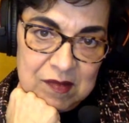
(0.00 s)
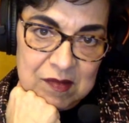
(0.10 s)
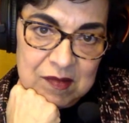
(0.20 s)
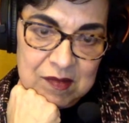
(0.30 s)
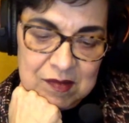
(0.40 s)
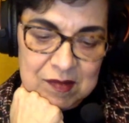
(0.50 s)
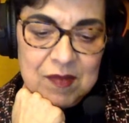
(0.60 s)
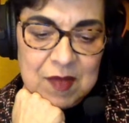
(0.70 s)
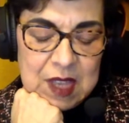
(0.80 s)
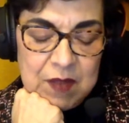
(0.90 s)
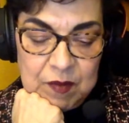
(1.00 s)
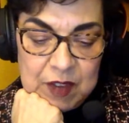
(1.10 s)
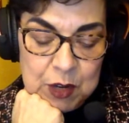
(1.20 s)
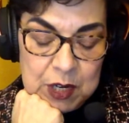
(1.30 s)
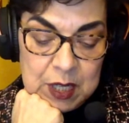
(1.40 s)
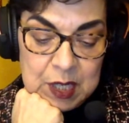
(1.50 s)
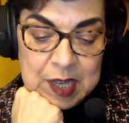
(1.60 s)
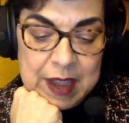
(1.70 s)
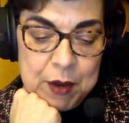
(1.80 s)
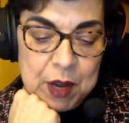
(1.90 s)
Mm-hmm. Very
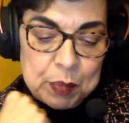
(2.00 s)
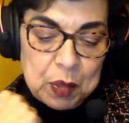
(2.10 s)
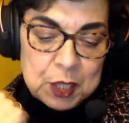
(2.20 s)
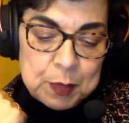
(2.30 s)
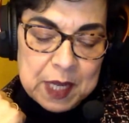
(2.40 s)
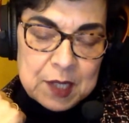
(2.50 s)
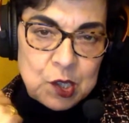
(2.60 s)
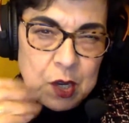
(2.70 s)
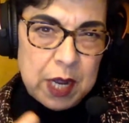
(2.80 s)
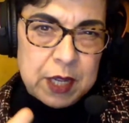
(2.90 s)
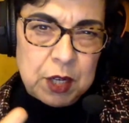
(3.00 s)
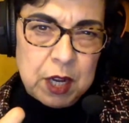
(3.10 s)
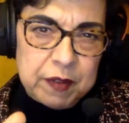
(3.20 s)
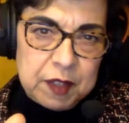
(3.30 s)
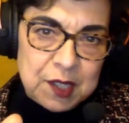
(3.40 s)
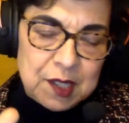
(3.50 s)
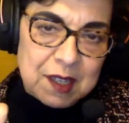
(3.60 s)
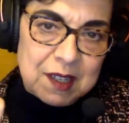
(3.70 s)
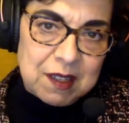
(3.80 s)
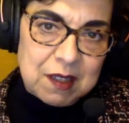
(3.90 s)
scary prospect. So are you nervous
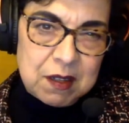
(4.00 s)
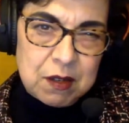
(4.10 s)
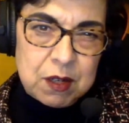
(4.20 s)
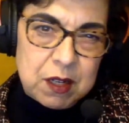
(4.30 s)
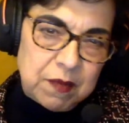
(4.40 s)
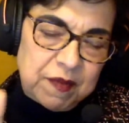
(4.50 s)
or